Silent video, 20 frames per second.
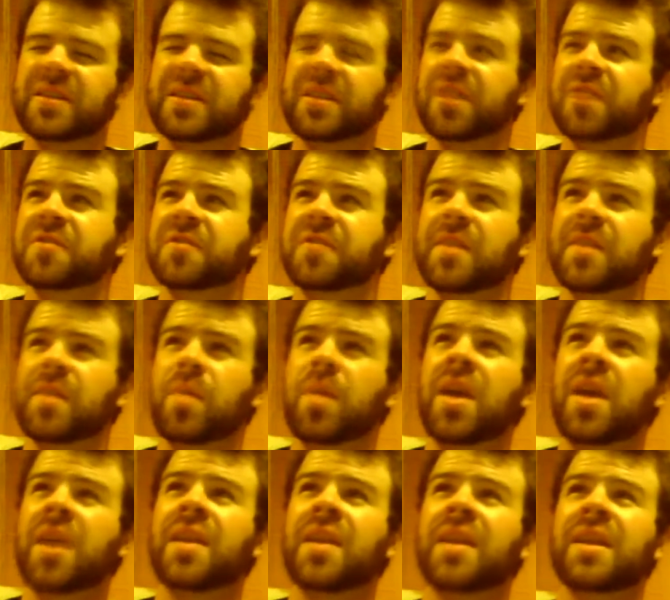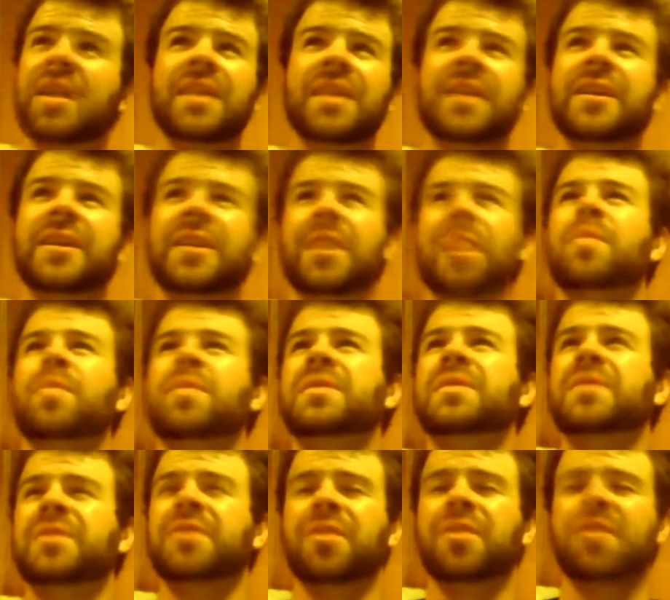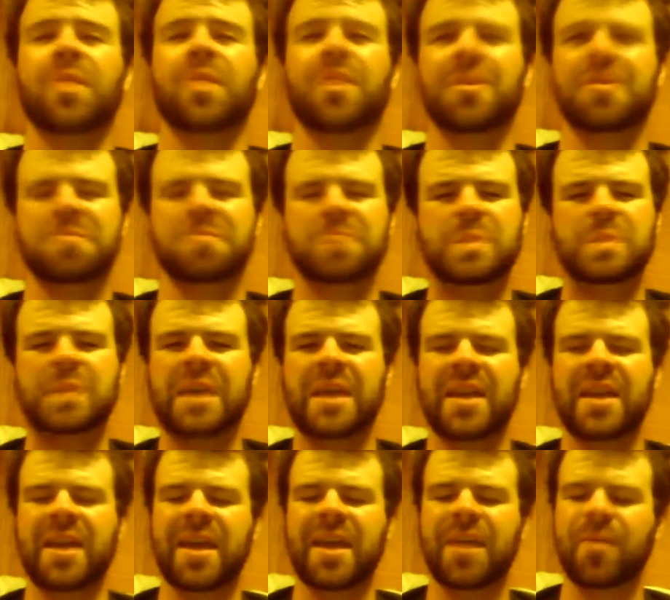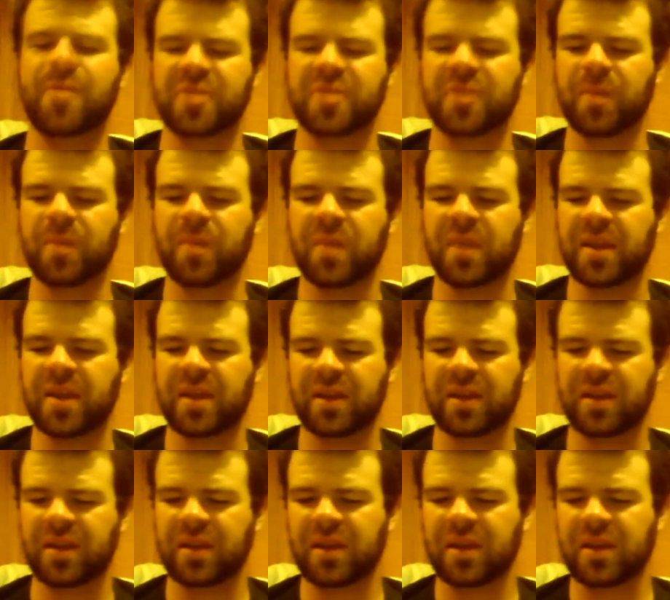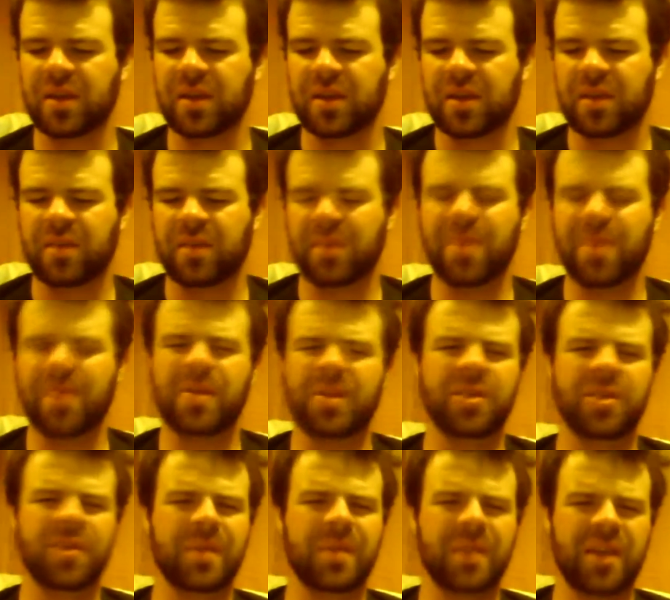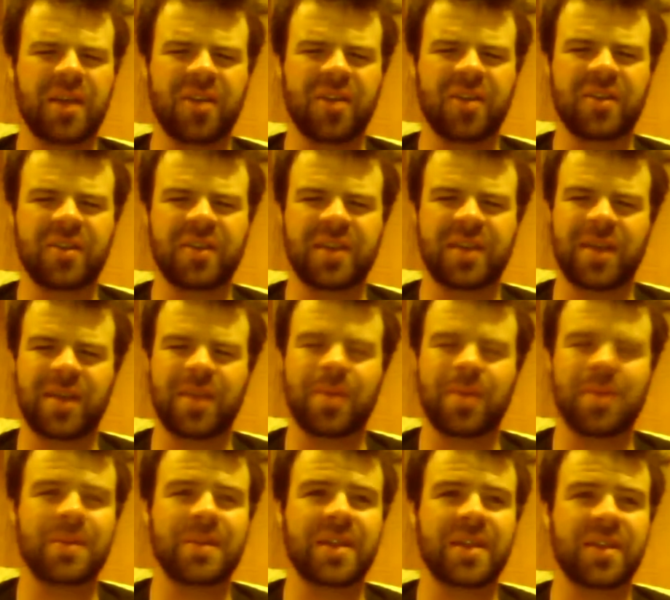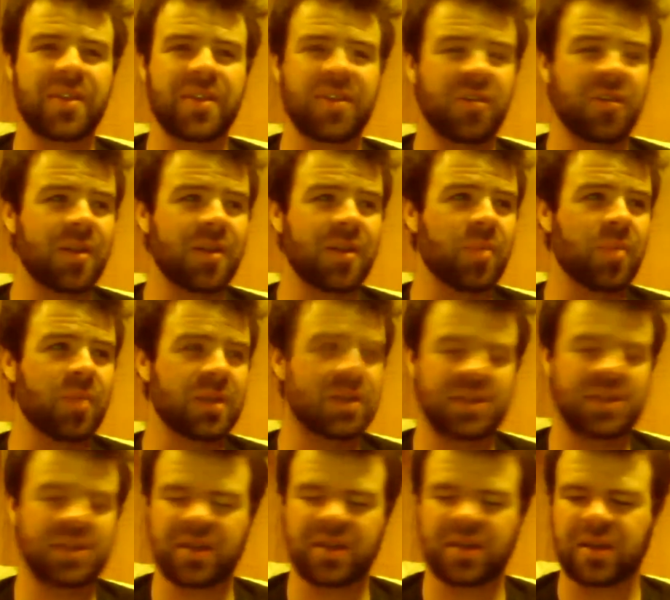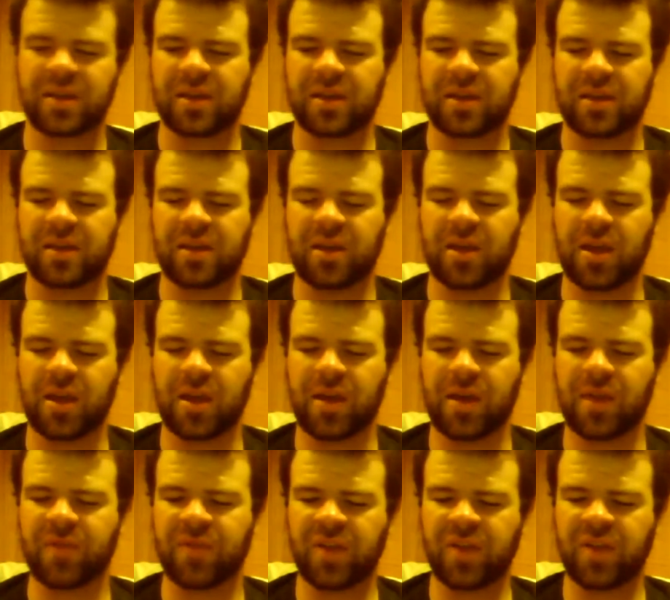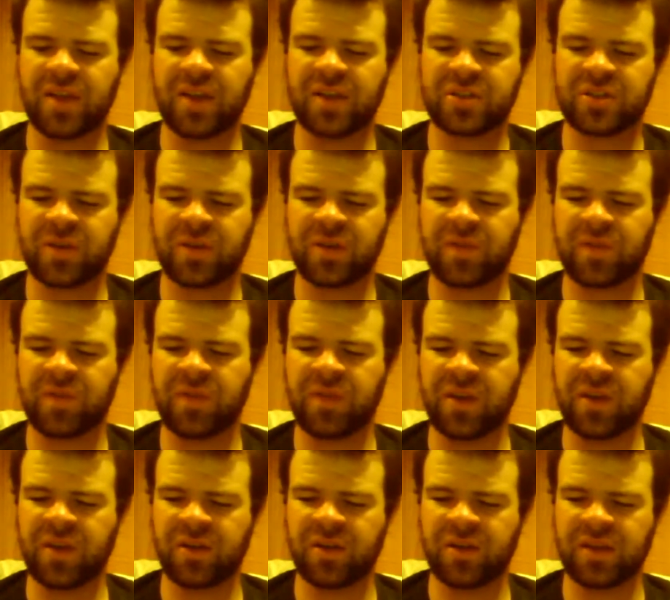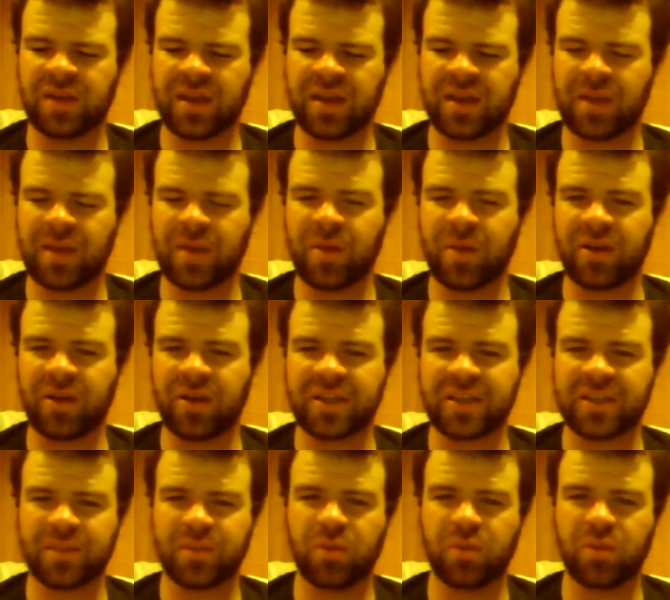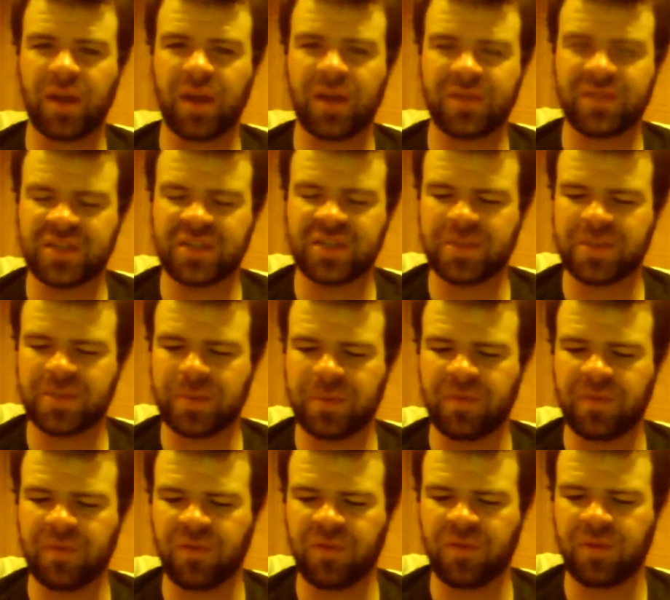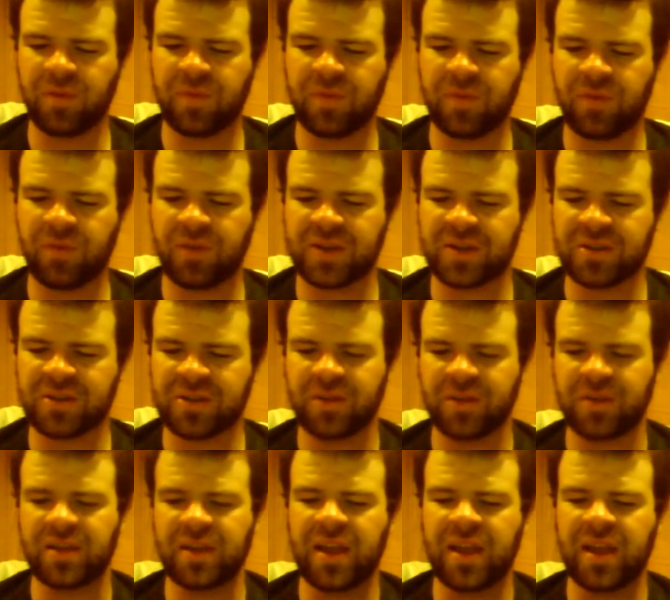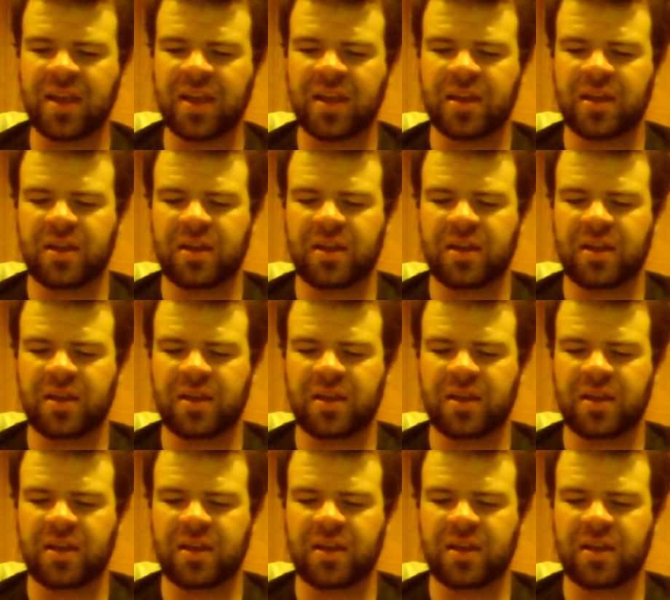myself sleep in, and I didn't get up until around 10 a.m. or something, and maybe a little bit later than 10 a.m., maybe 10:30. But after that, so I figured I better get some breakfast into me before I start the day.